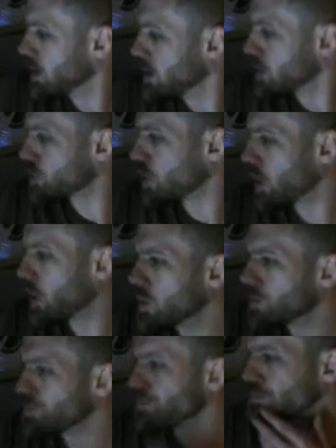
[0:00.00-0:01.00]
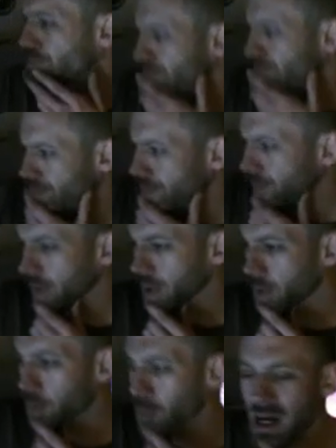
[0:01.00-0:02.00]
So,
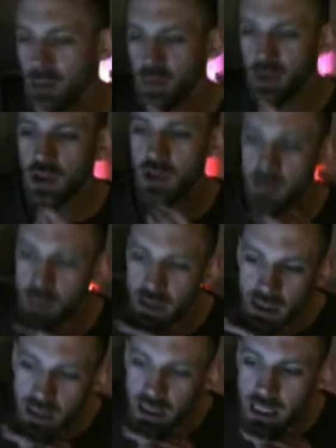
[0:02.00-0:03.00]
my personal opinion